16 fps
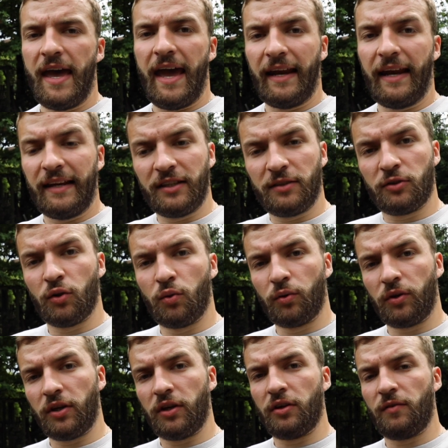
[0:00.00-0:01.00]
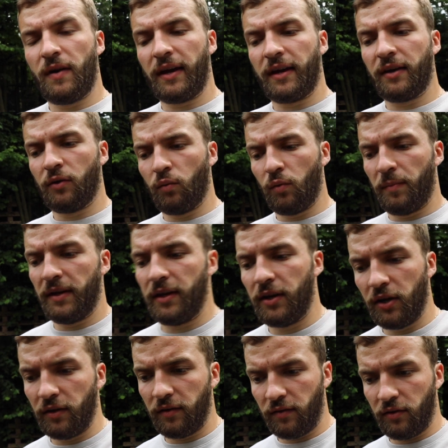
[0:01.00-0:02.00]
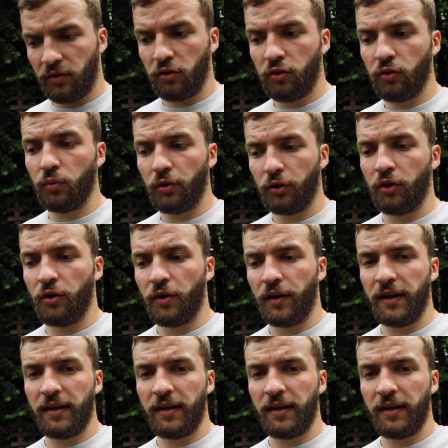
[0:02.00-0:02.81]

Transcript: any salt that you reckon would be good to salt the koi,